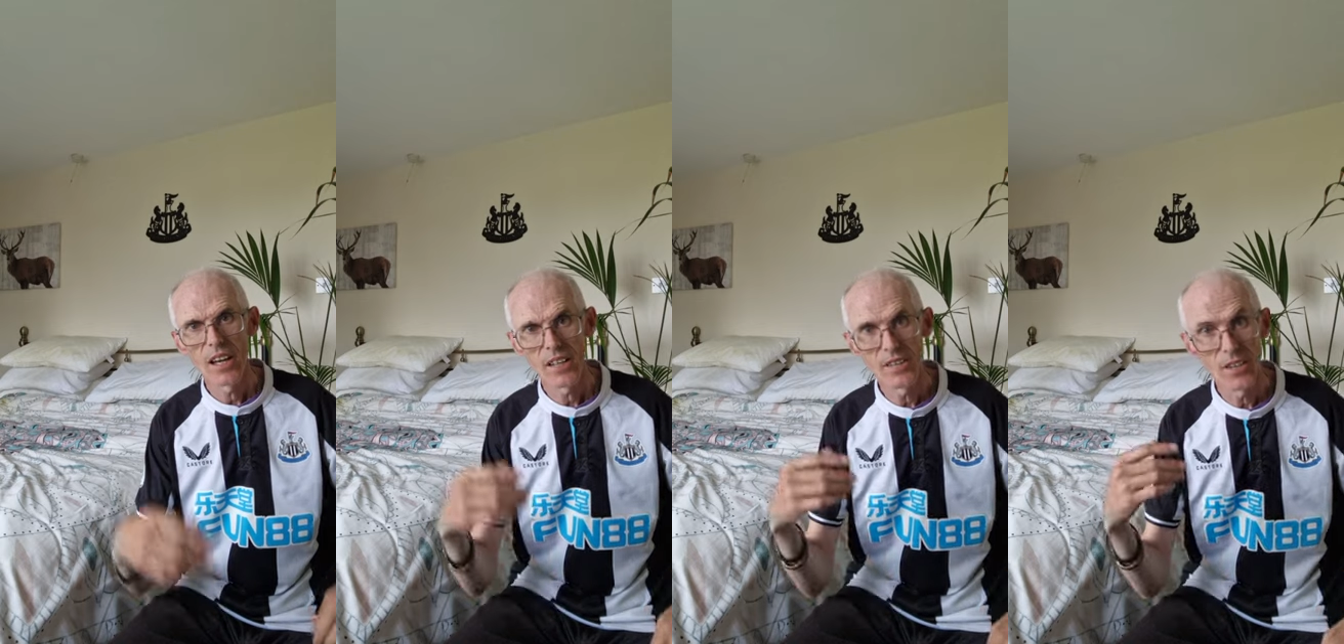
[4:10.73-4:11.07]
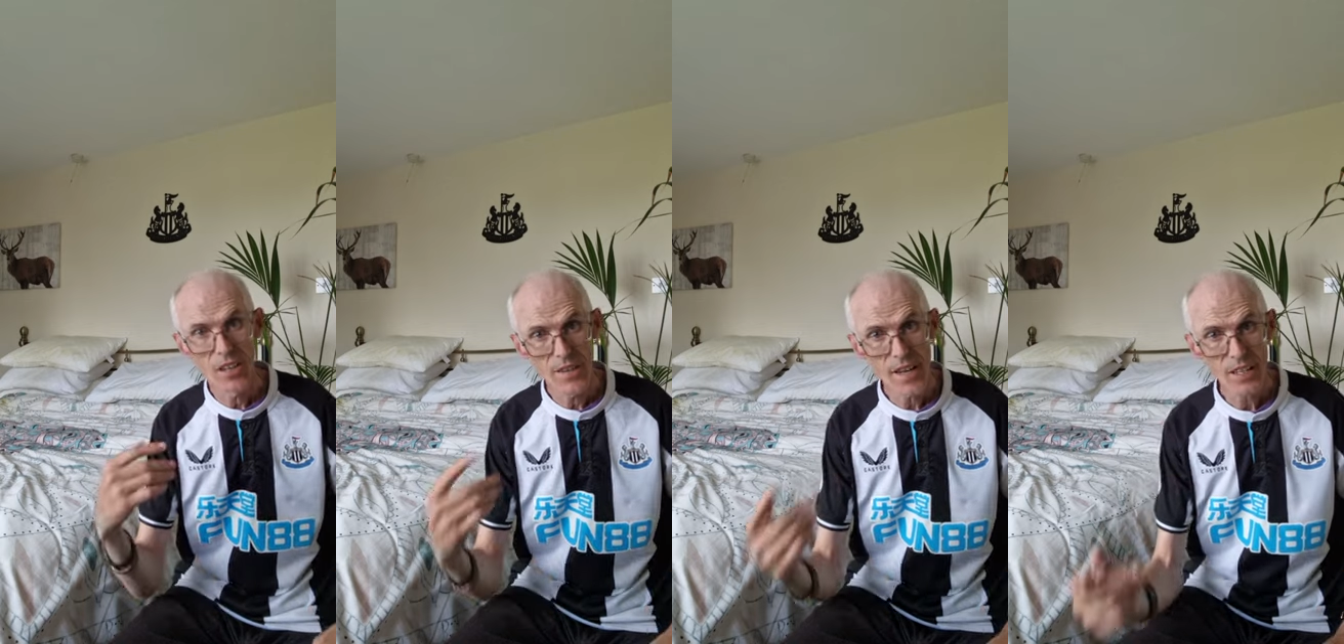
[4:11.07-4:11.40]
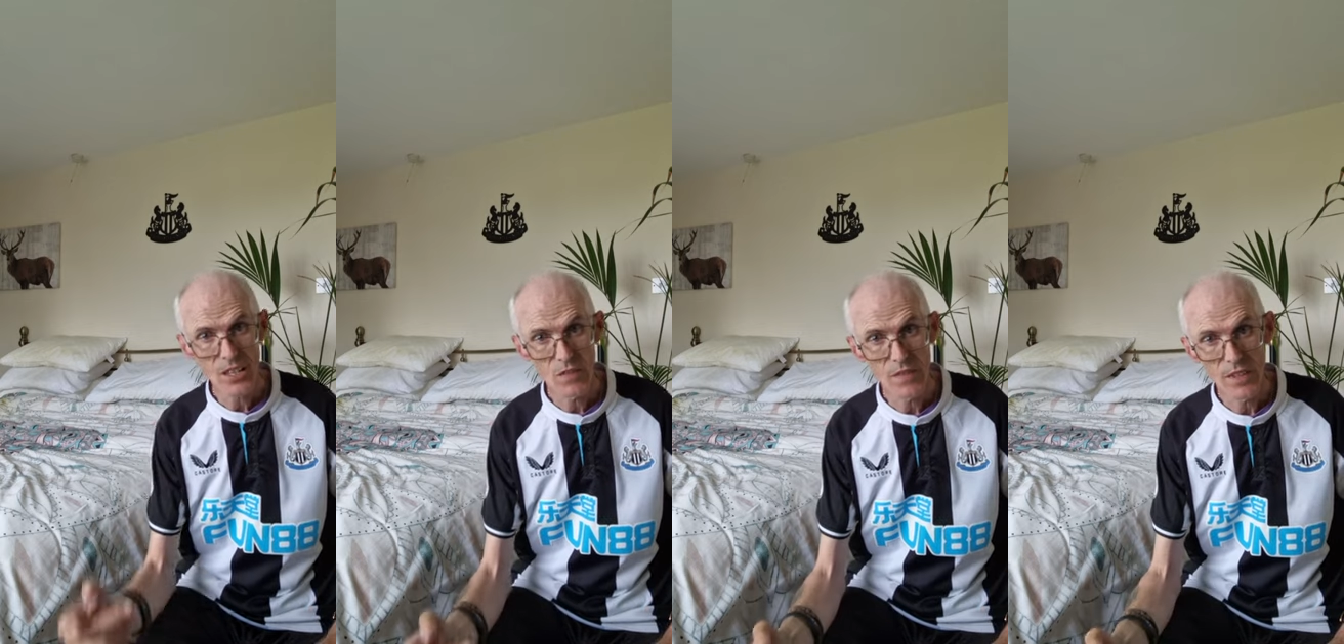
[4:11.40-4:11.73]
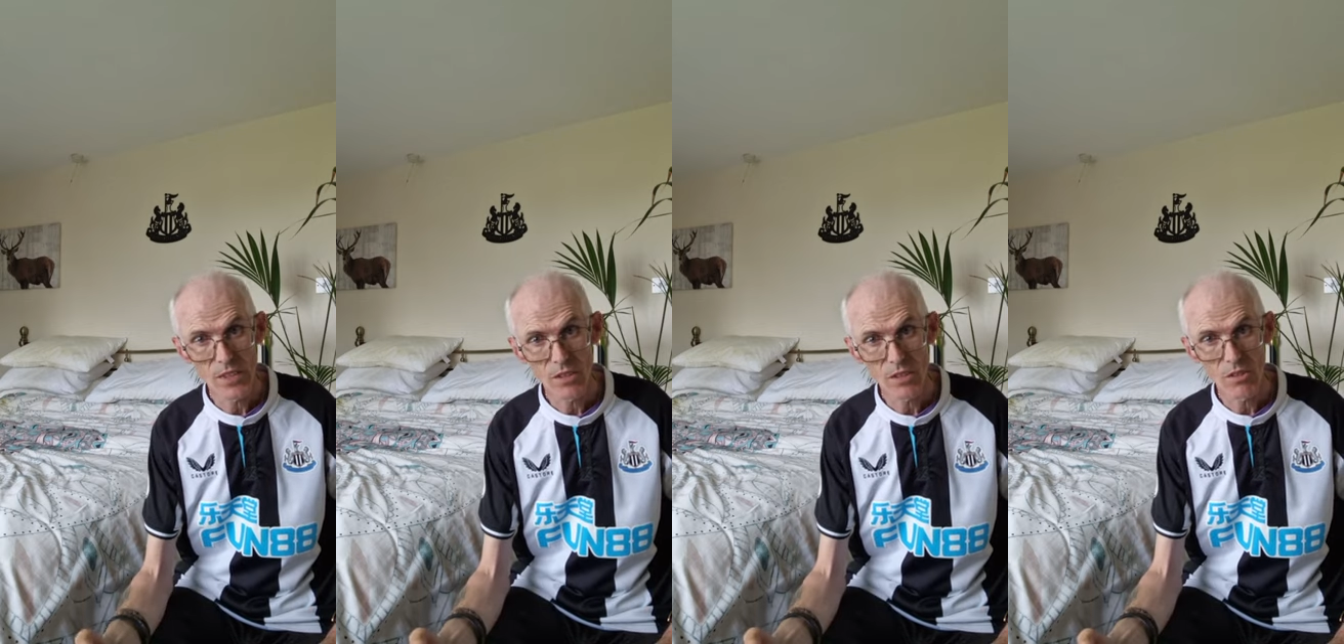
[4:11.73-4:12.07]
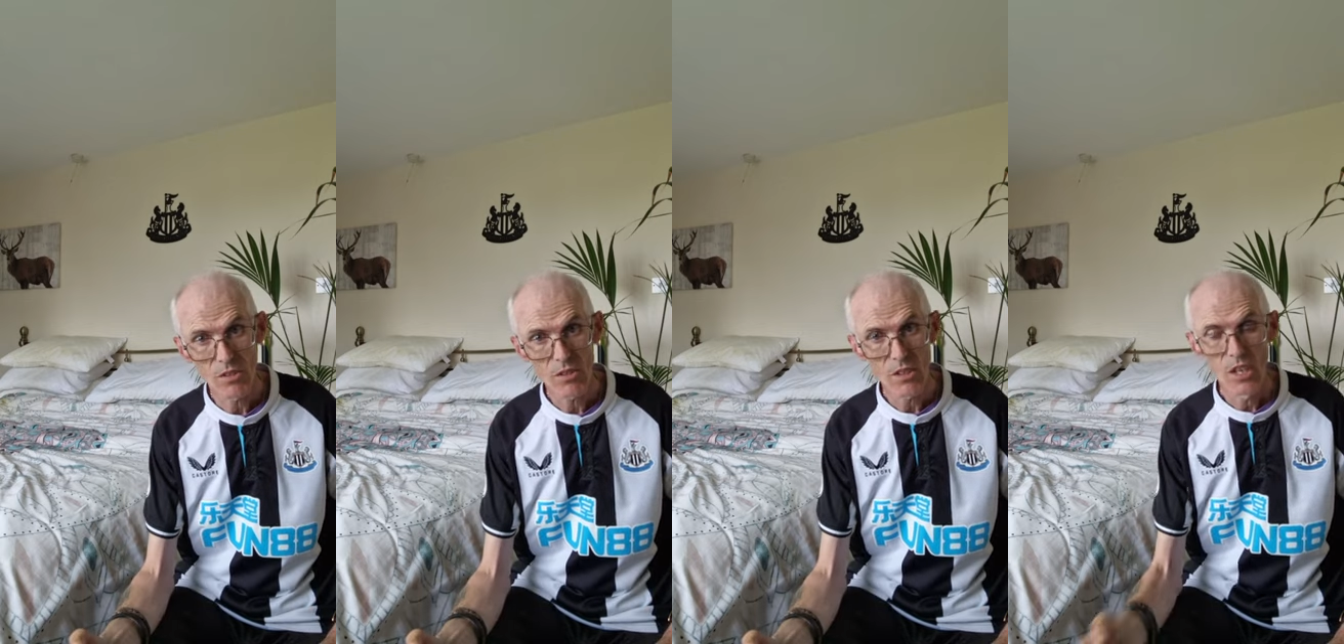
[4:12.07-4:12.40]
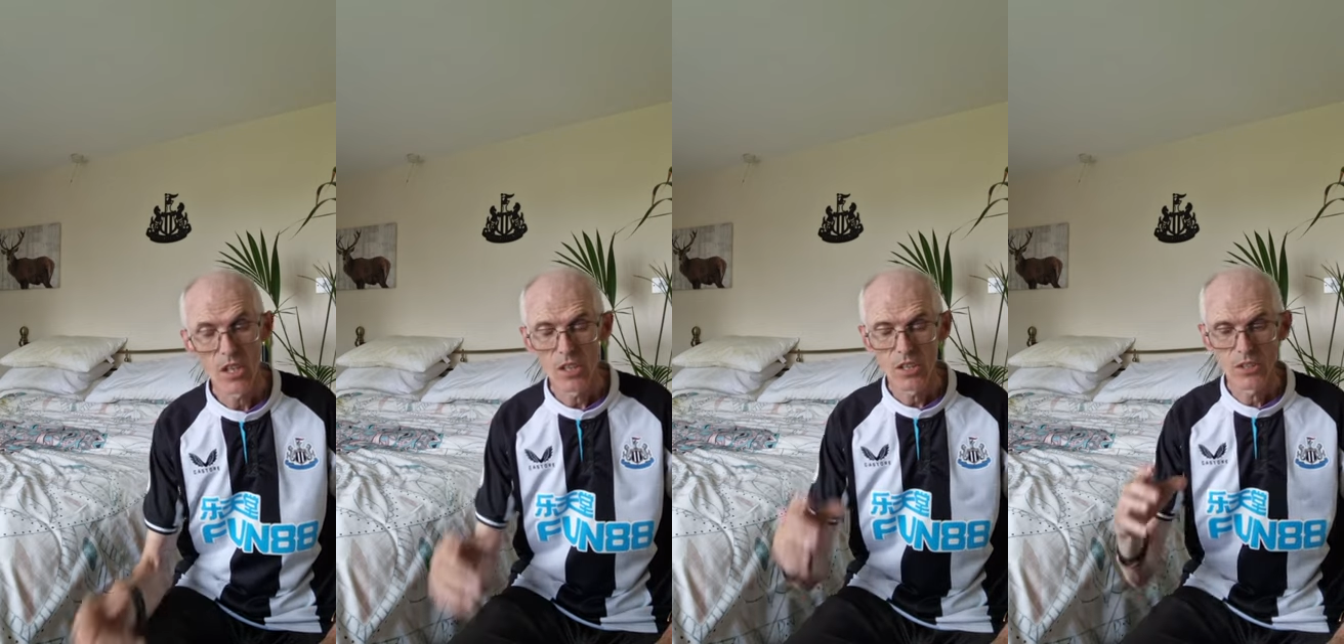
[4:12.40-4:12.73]
In the next video,
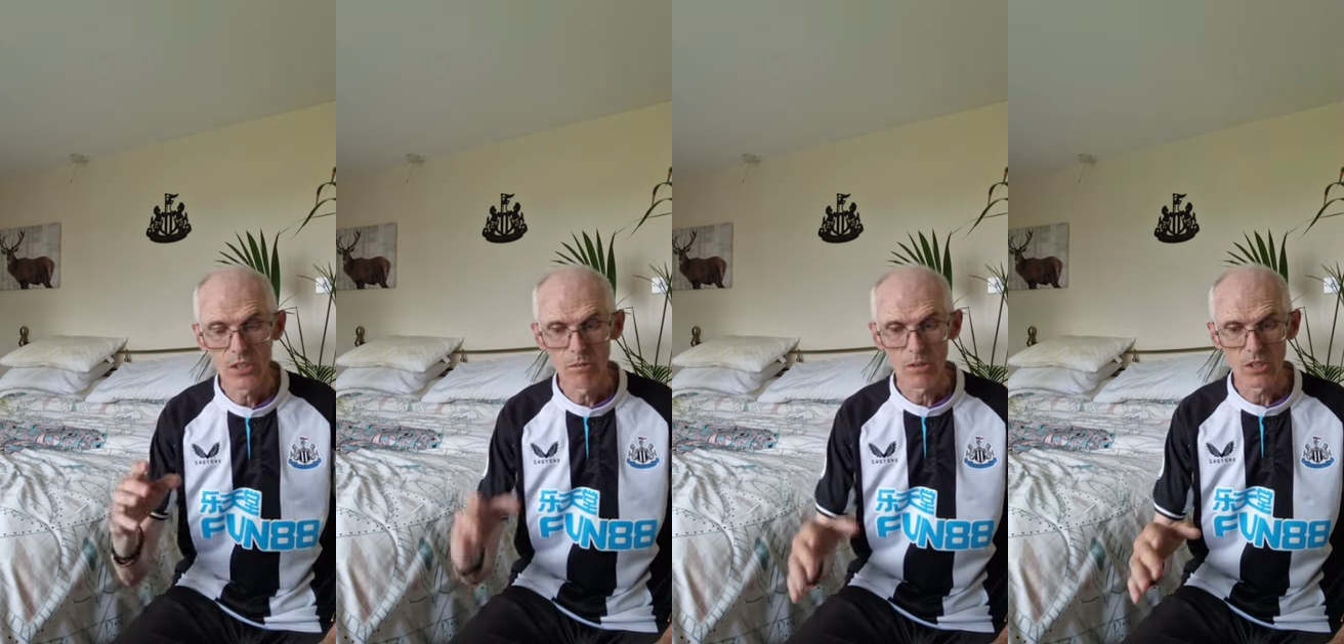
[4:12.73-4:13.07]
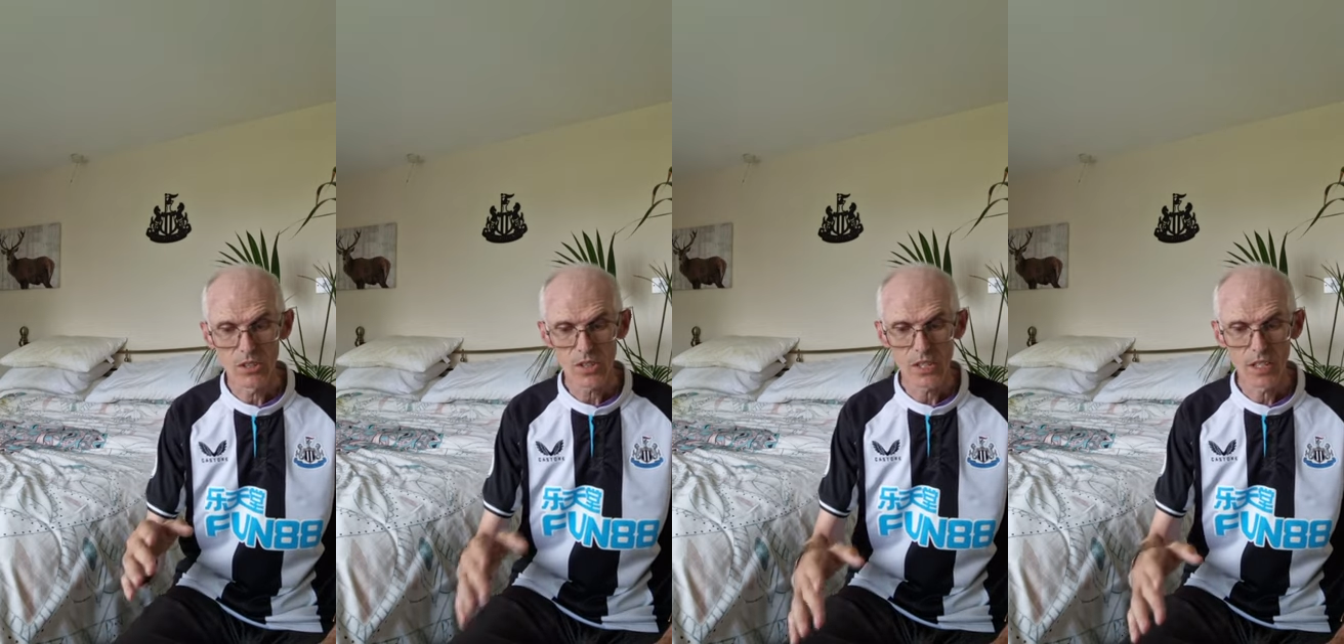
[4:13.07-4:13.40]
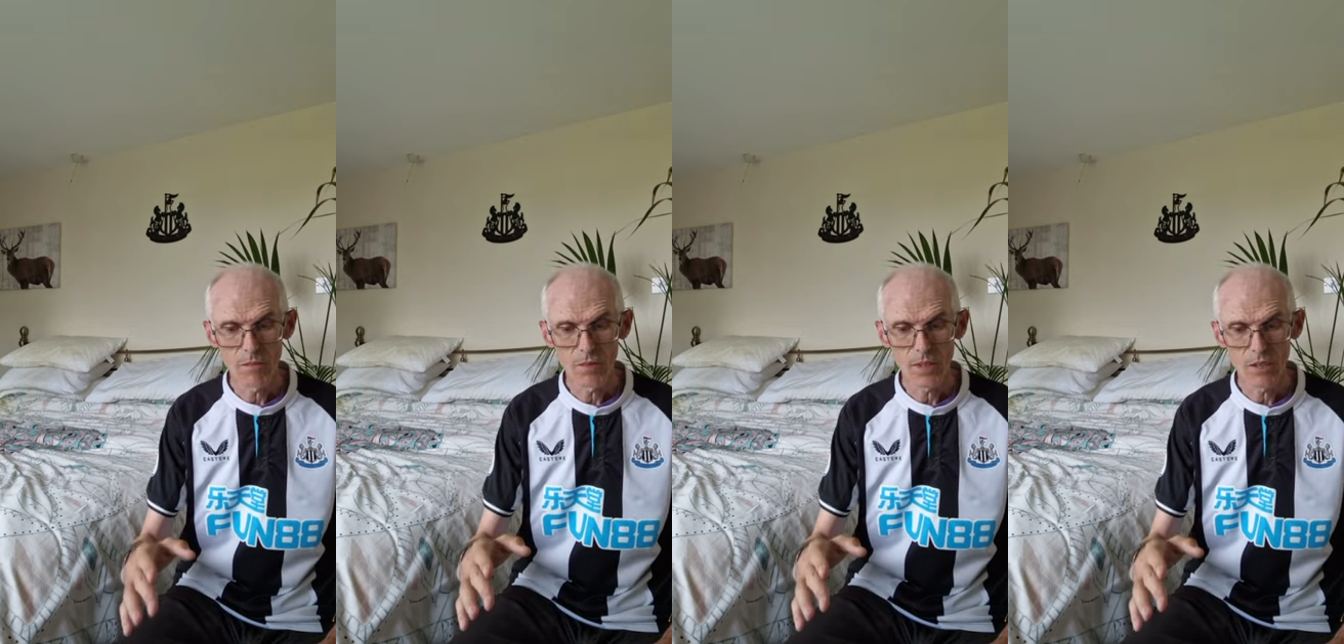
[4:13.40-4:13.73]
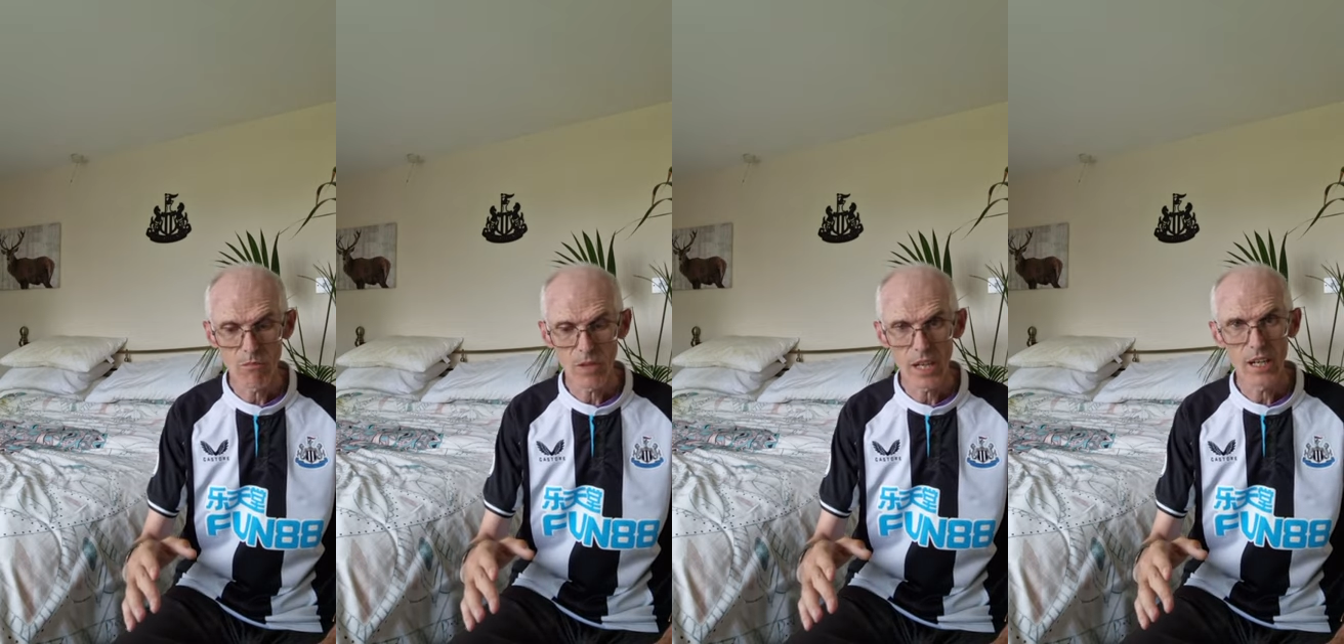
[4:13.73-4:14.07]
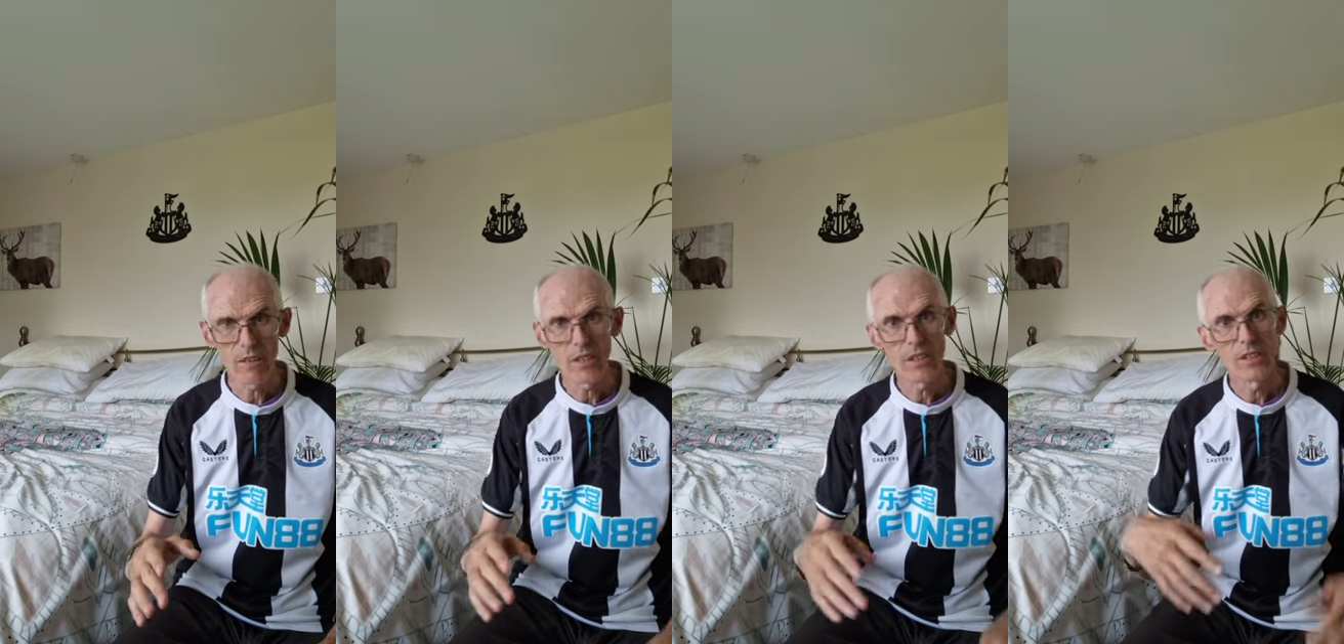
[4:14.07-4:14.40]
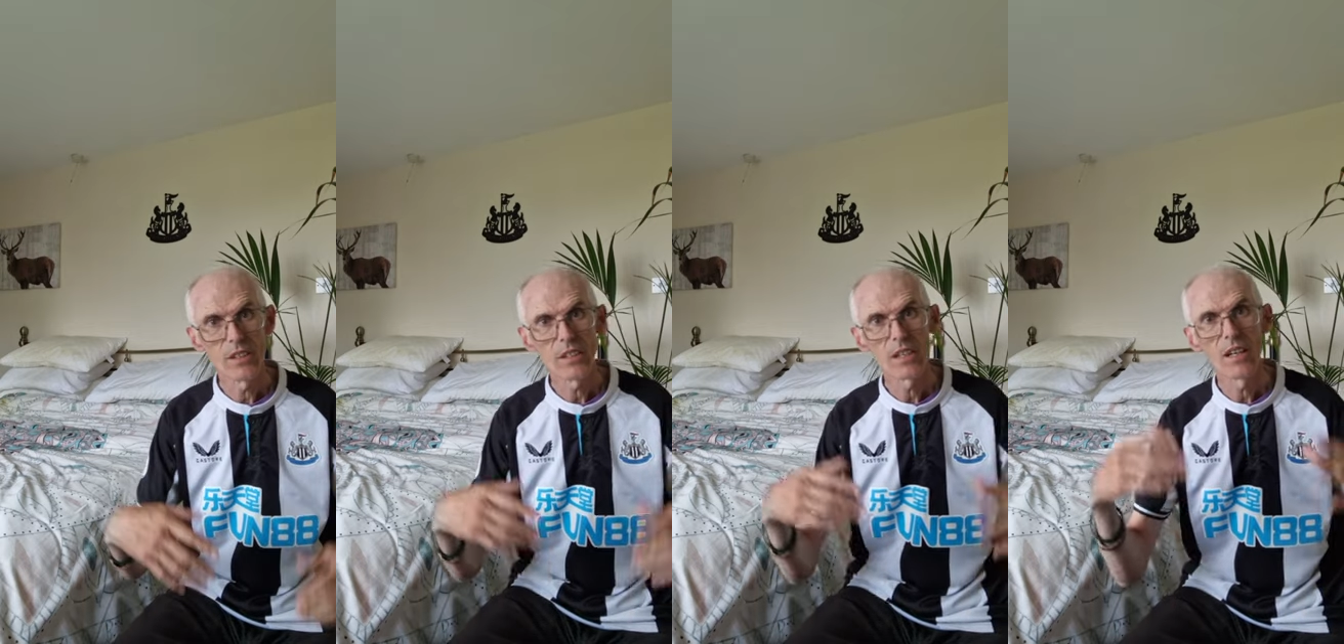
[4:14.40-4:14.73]
you will see me wearing